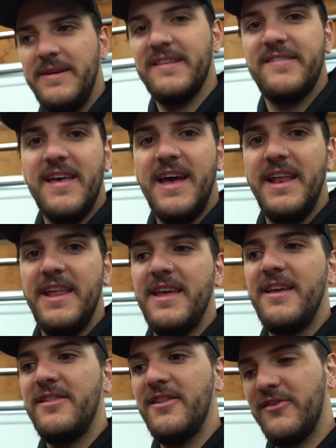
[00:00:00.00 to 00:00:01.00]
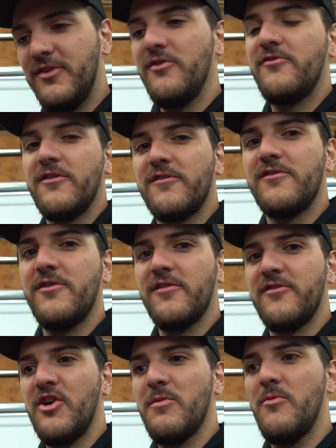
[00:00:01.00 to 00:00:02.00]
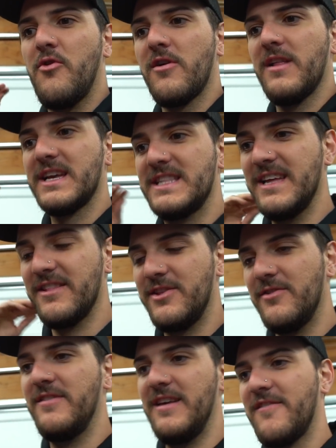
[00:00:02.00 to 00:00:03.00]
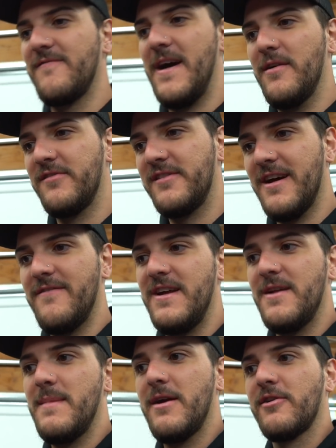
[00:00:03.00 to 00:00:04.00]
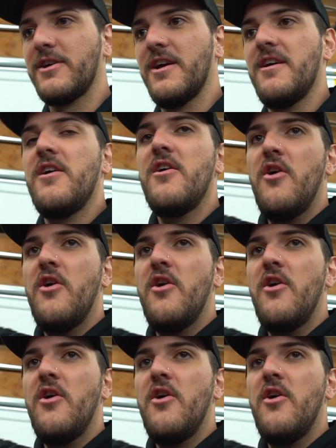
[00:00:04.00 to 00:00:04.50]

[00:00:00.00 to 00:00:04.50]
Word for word: being said, the two-stroke scooters are more like the enthusiast found stuff in America,